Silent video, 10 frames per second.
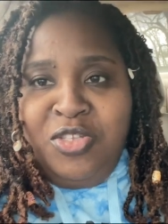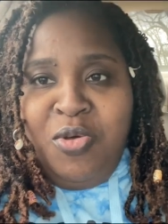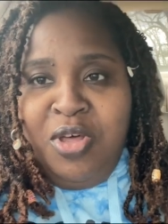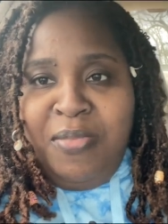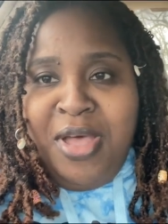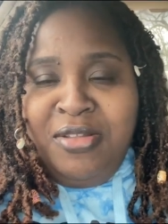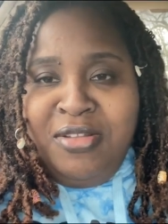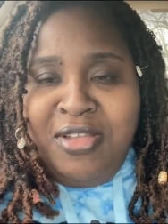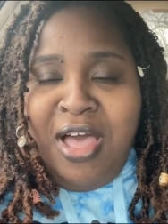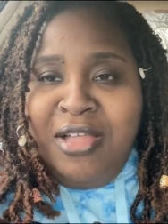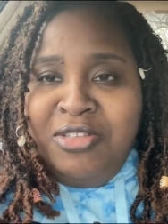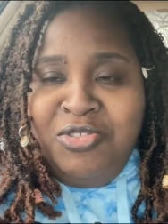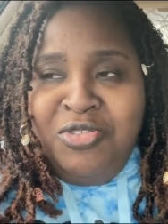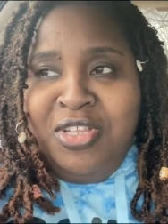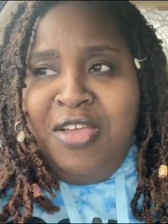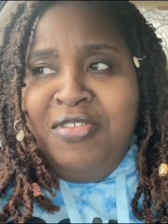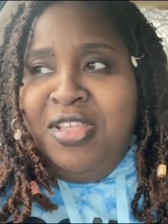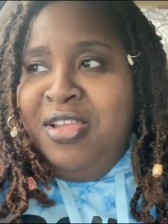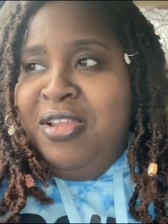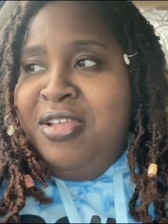talking about the doctors and
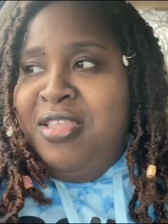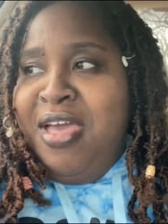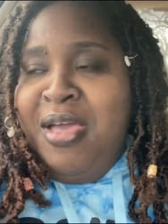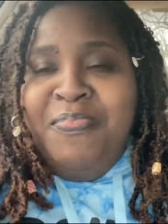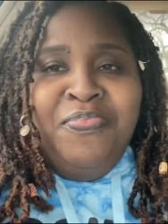everything like that